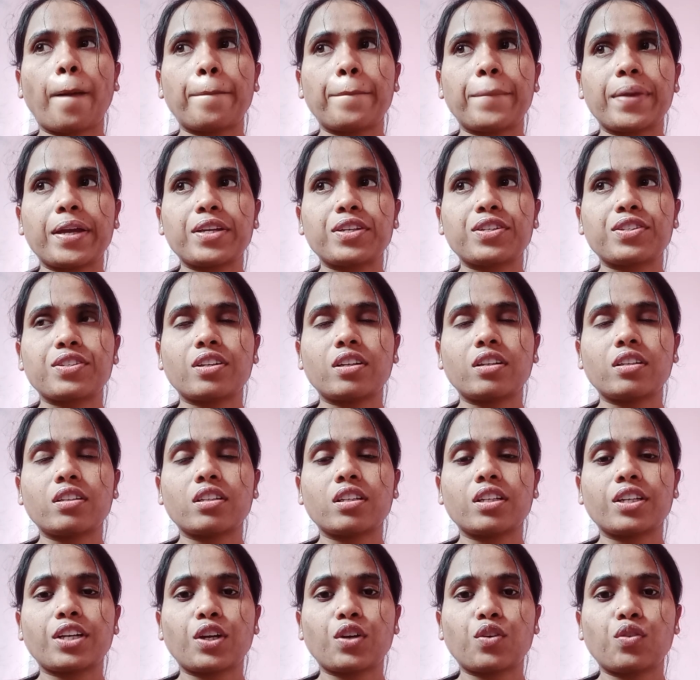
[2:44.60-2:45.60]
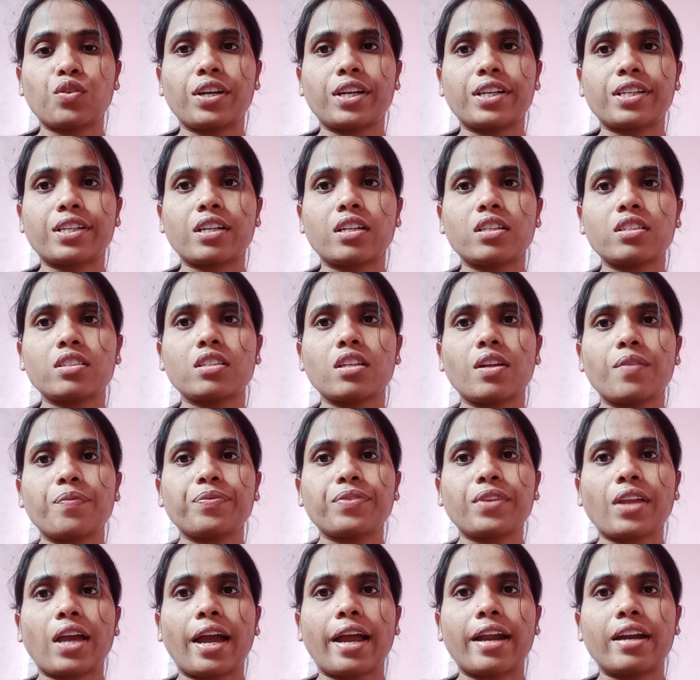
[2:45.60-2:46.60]
patient regulators,
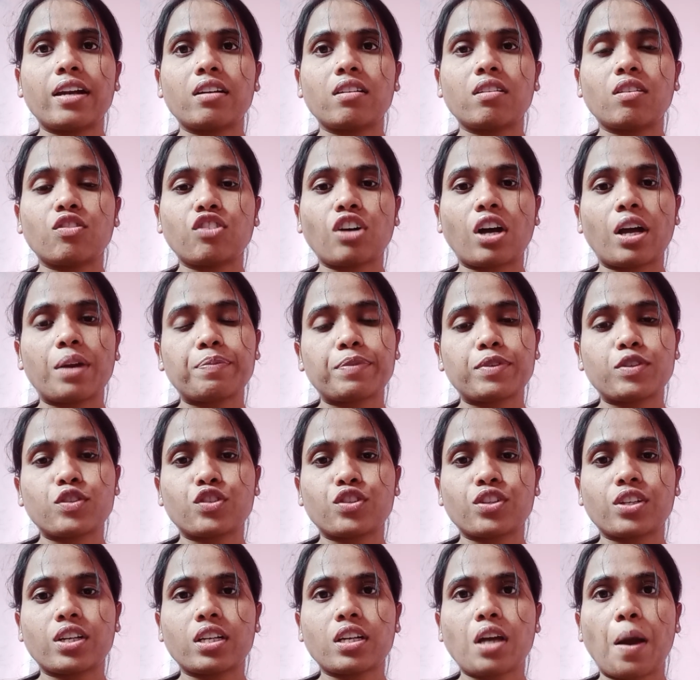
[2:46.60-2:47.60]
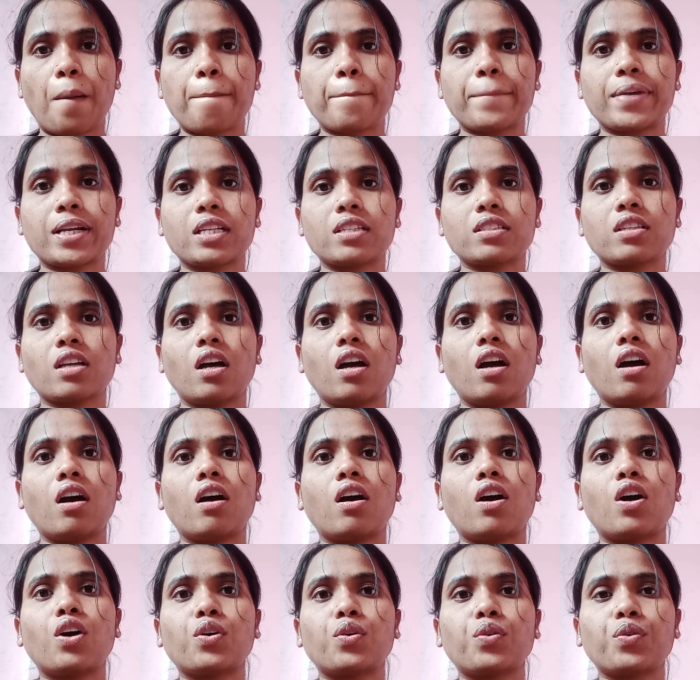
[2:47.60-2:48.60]
and pharmaceutical companies,
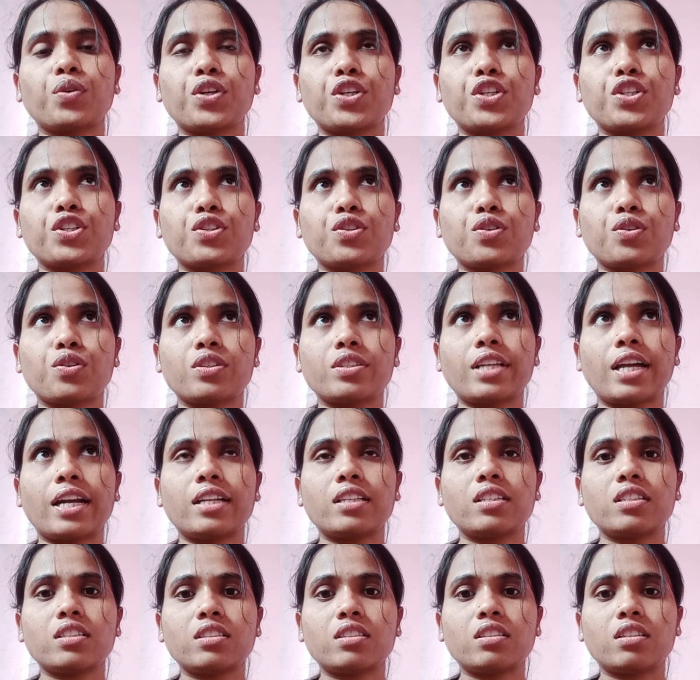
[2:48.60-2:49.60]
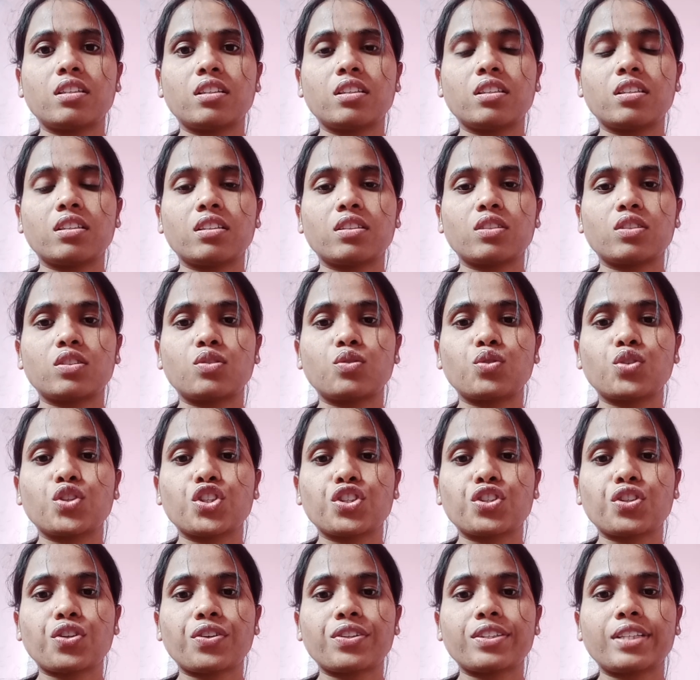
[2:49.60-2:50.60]
to ensure that
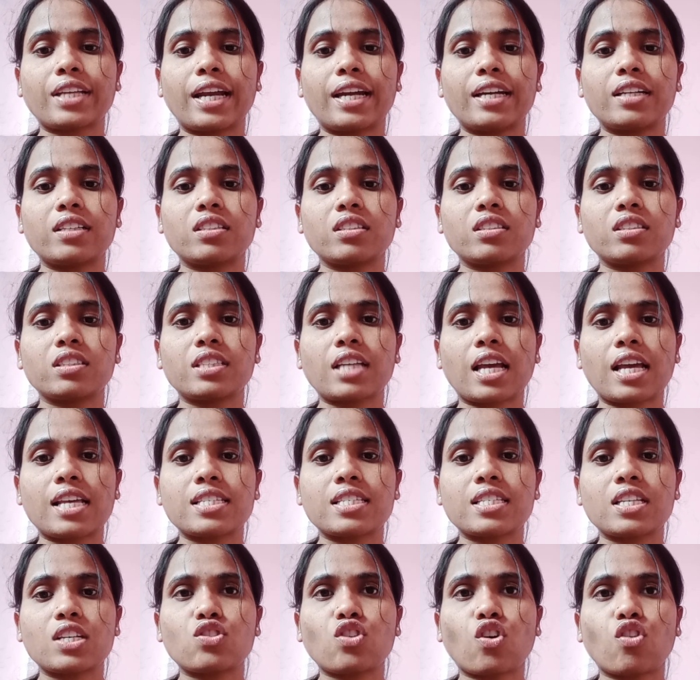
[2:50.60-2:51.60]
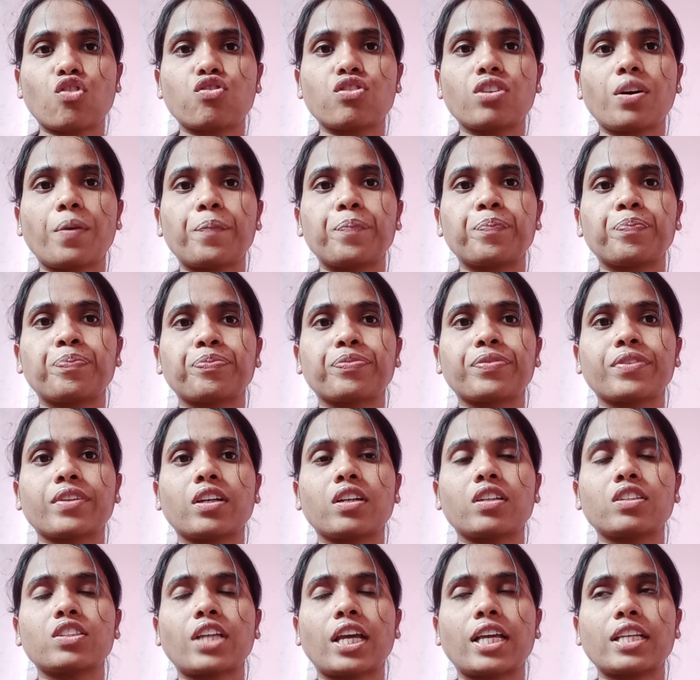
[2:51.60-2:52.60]
the chances of
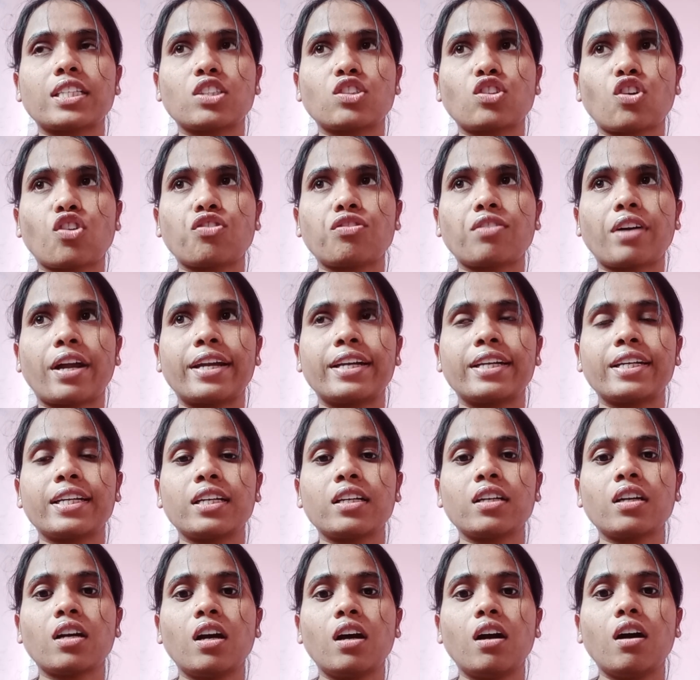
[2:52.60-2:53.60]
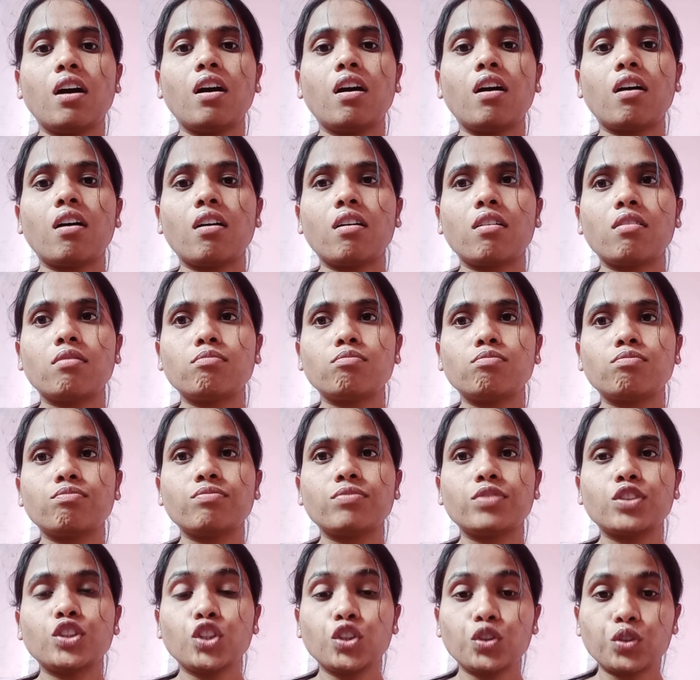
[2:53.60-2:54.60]
finding
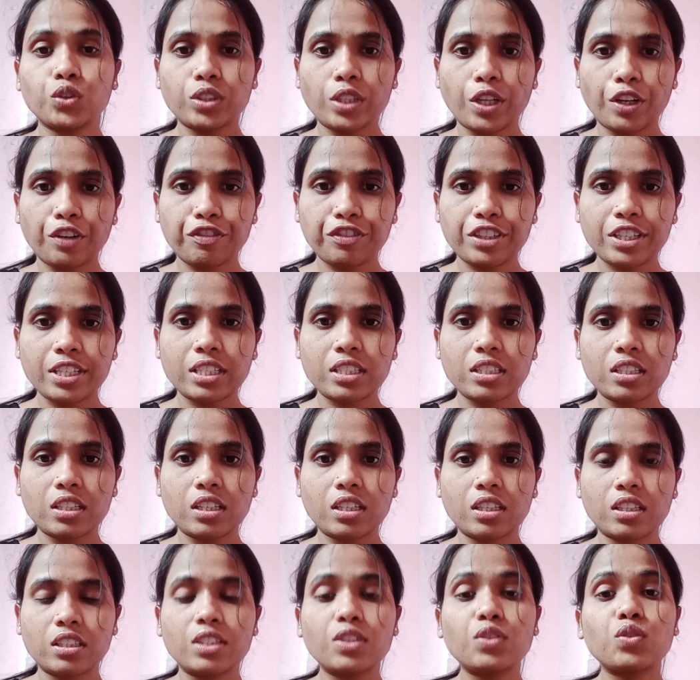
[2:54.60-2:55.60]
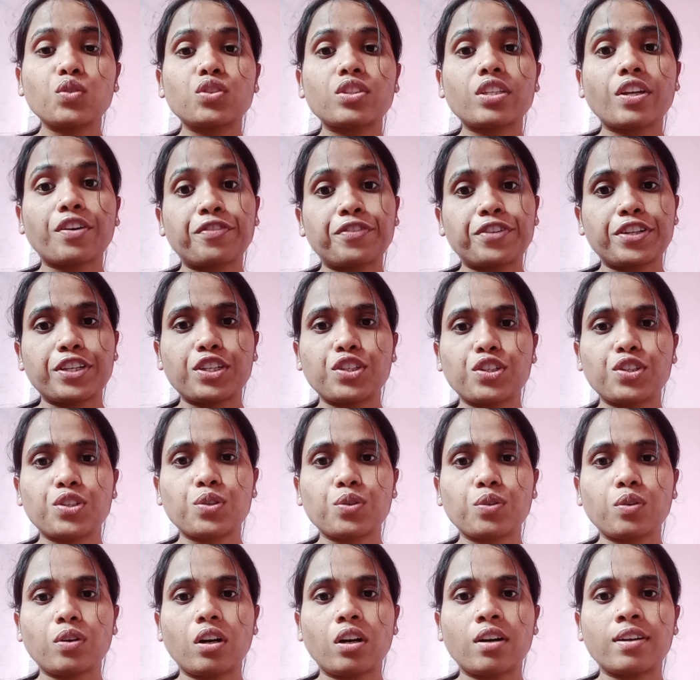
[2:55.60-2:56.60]
new safety
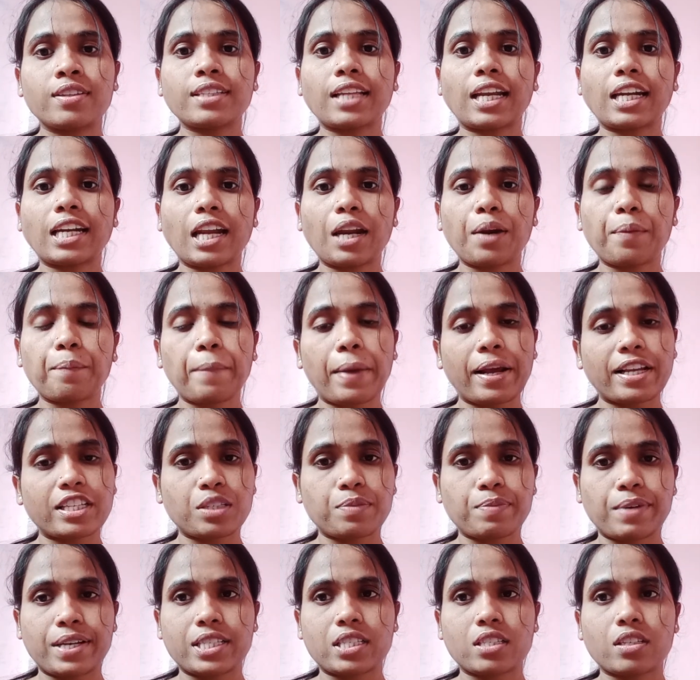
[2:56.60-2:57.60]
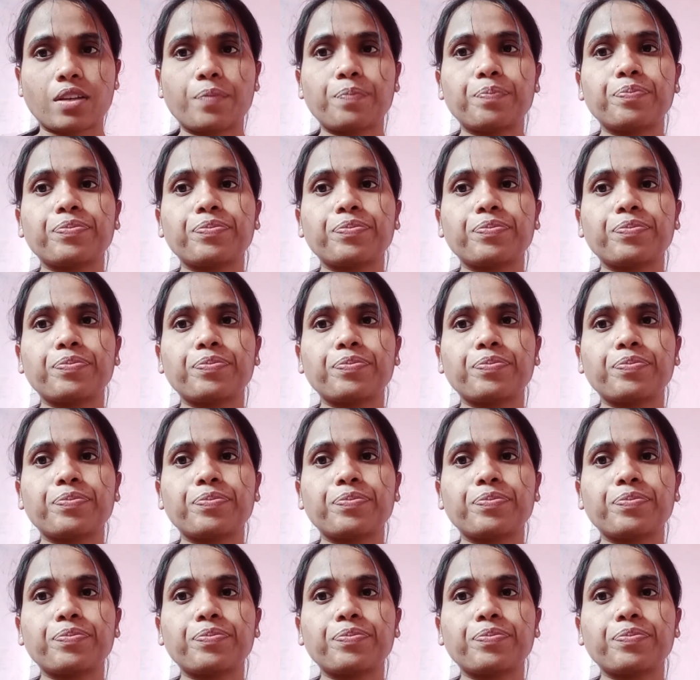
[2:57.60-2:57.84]
issue that are maximized.